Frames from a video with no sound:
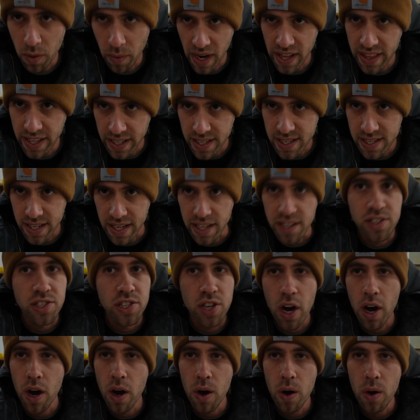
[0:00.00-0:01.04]
why things get
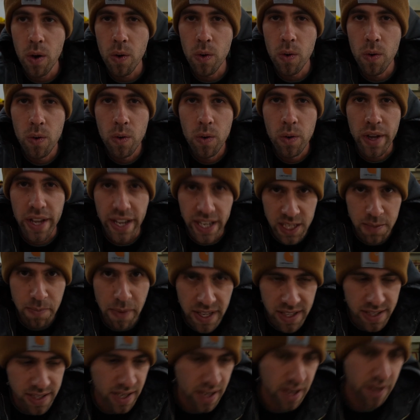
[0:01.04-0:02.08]
so
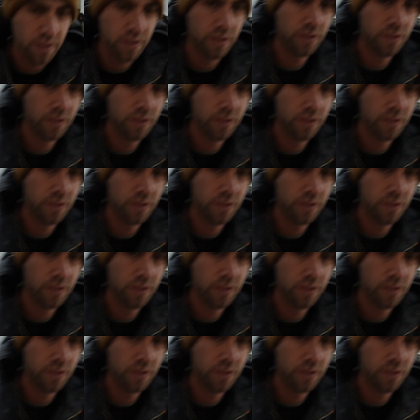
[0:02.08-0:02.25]
expensive